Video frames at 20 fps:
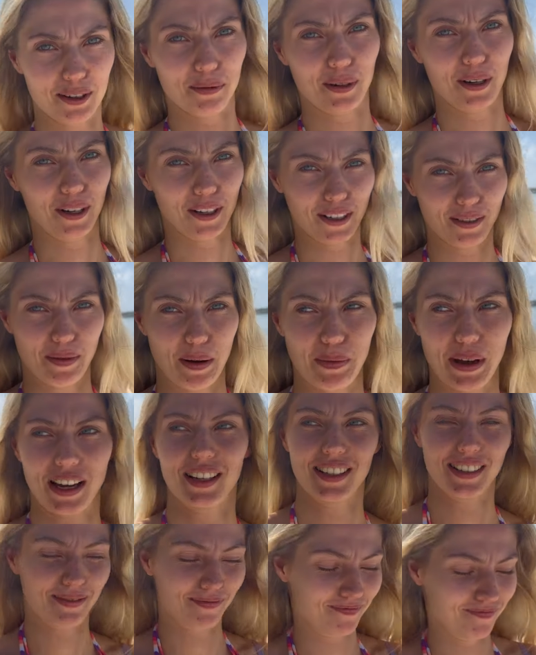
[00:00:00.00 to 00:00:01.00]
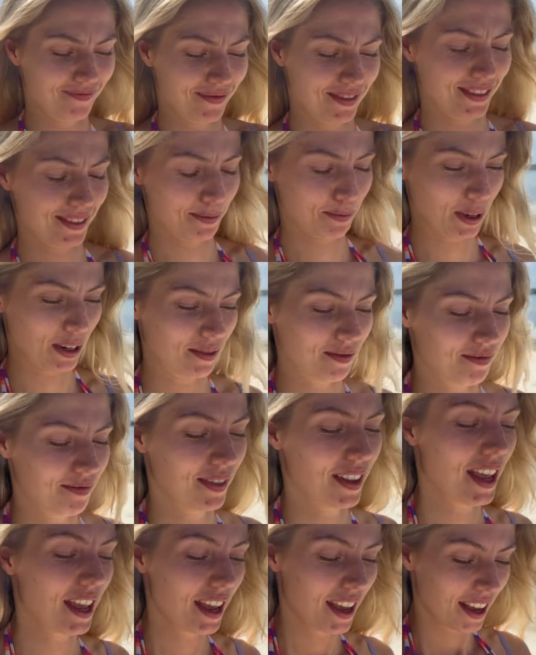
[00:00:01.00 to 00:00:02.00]
because my back's been
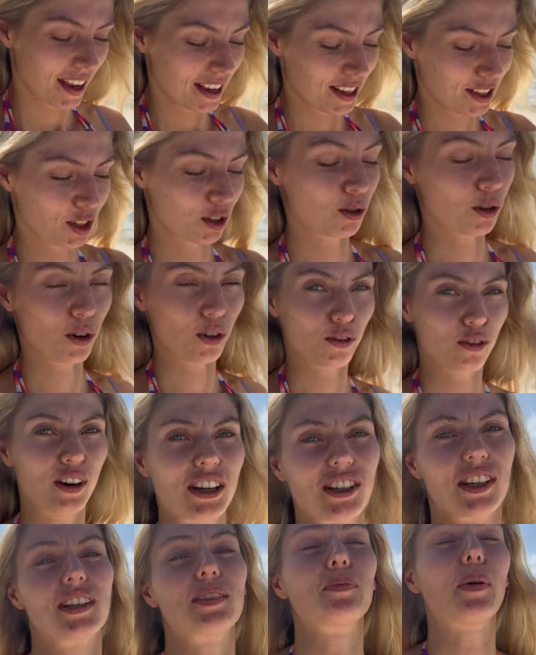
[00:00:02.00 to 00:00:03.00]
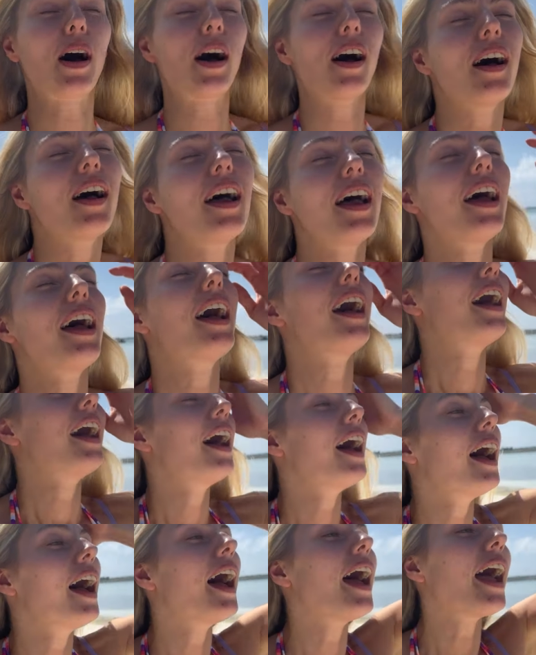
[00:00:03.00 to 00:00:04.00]
screwed for ages. But
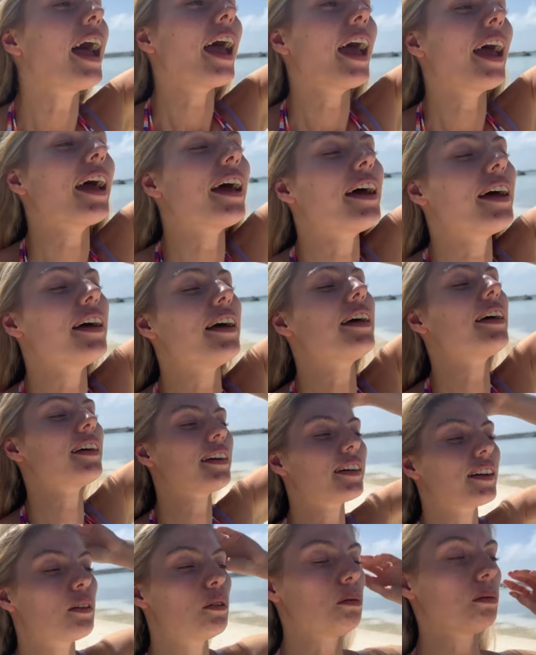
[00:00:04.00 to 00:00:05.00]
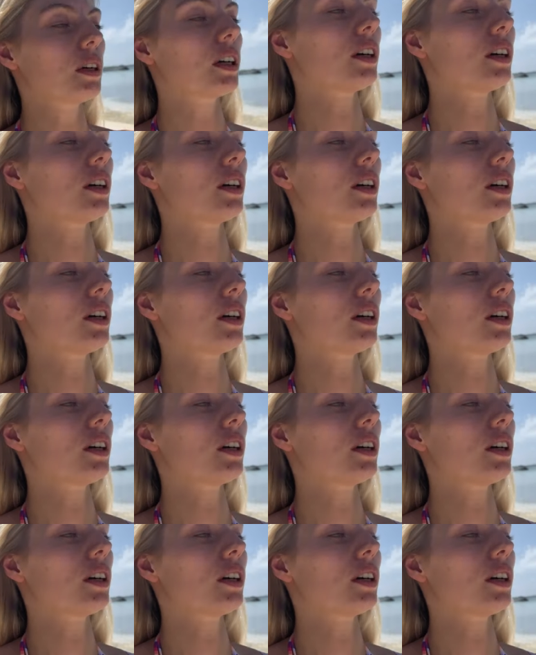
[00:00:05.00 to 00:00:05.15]
uh, oh my